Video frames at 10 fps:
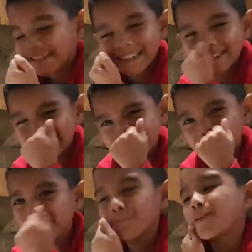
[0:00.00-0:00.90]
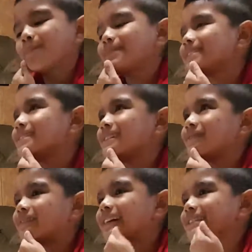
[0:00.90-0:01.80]
There was 3 puppies on
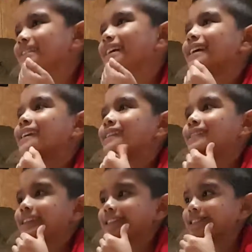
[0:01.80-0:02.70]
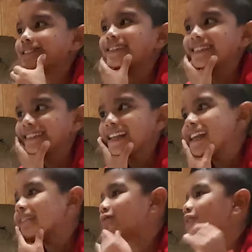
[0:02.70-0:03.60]
one side and then there was
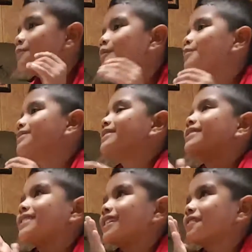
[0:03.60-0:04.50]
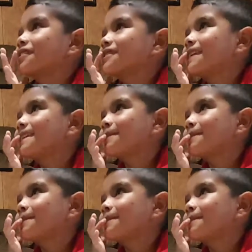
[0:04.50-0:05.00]
3 puppies on the other side.